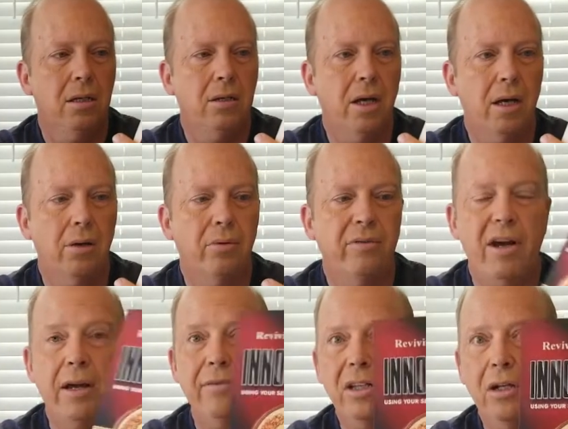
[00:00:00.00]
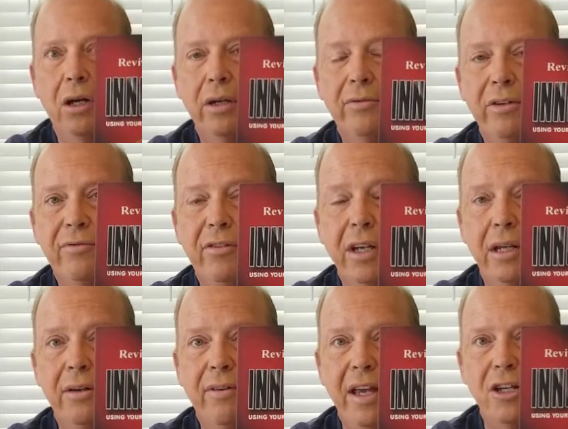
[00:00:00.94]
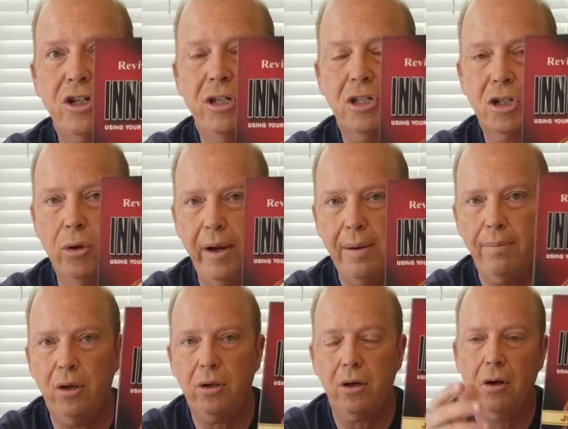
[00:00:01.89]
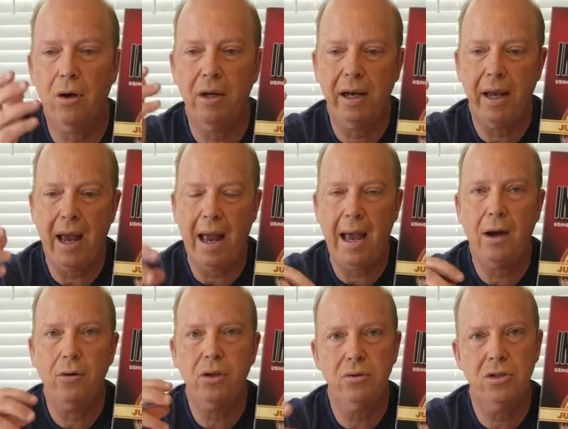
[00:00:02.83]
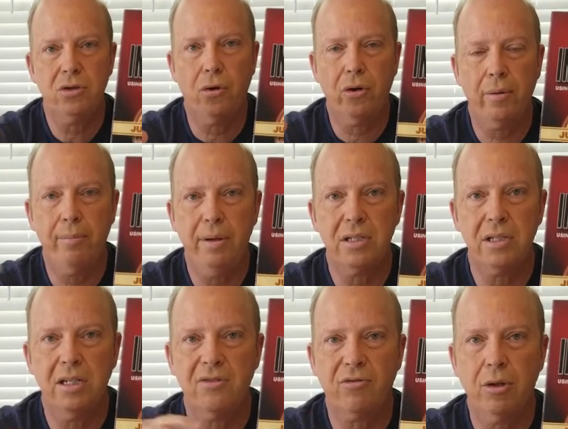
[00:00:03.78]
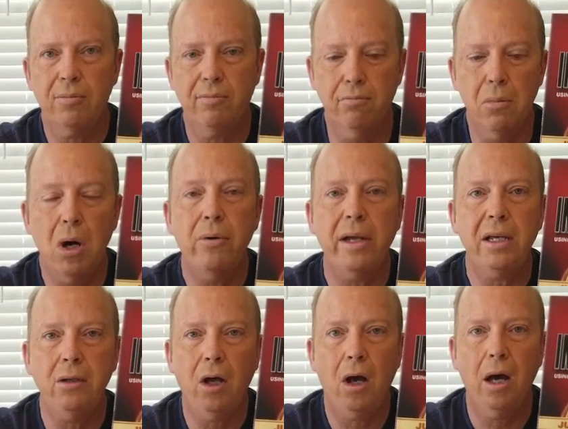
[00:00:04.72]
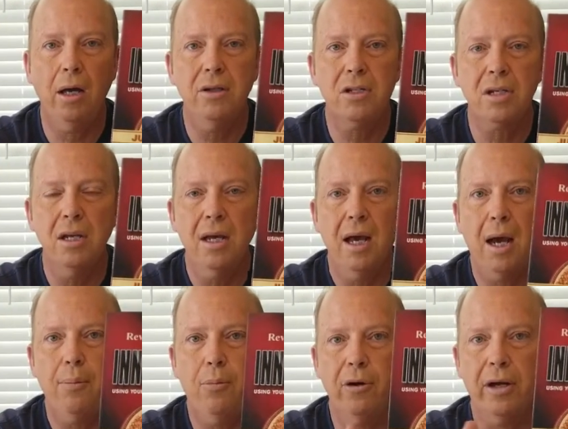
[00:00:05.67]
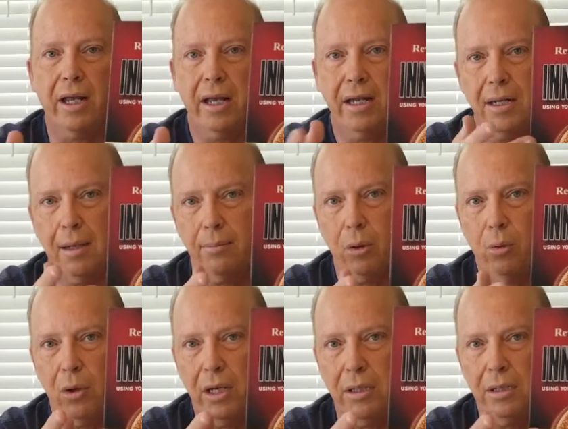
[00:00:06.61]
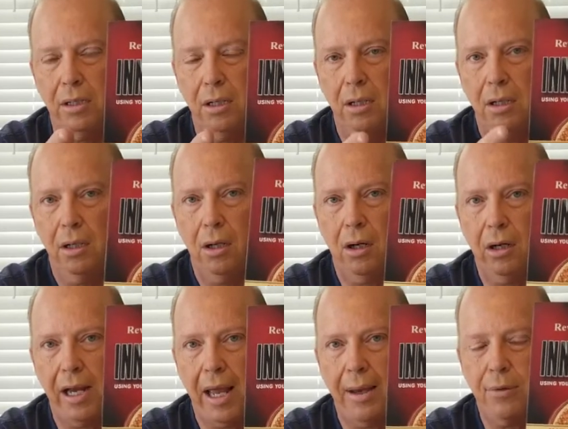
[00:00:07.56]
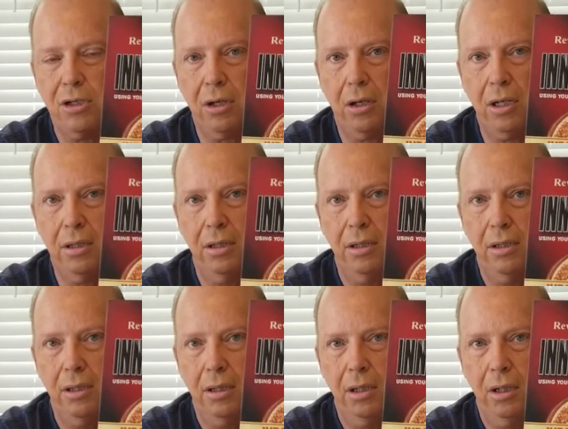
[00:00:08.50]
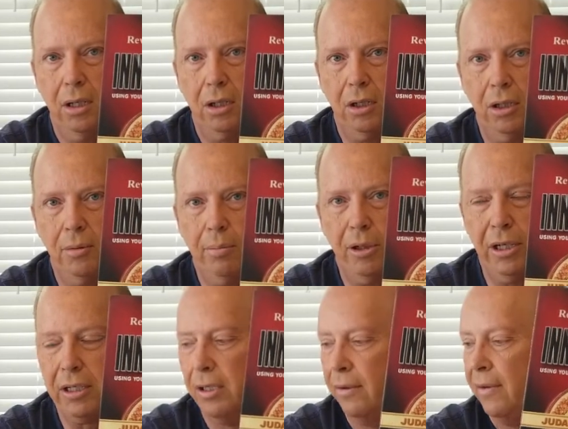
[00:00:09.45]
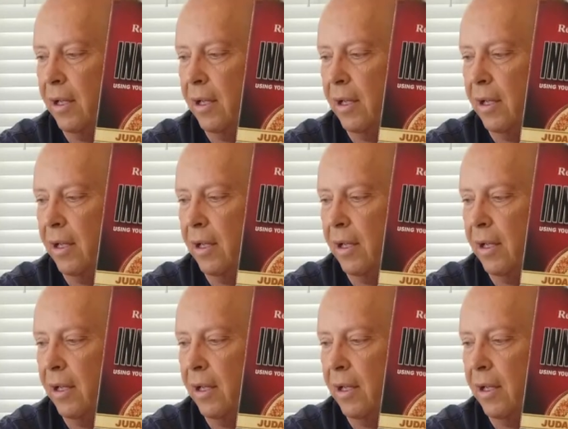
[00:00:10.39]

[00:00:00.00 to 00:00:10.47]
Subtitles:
Reviving the Art of Innovation. It's a great book on how you start a business from mowing lawns upward. Hit #1 on Amazon. Good book.